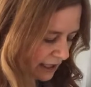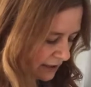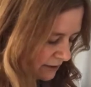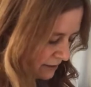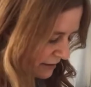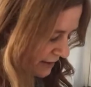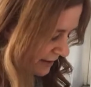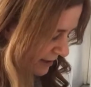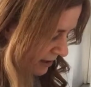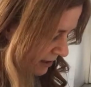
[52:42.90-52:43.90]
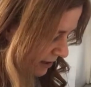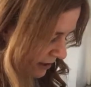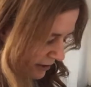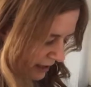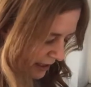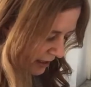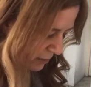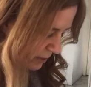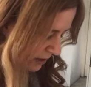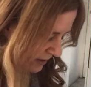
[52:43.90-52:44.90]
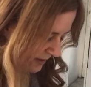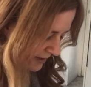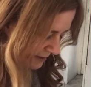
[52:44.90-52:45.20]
candles can go in the candle box.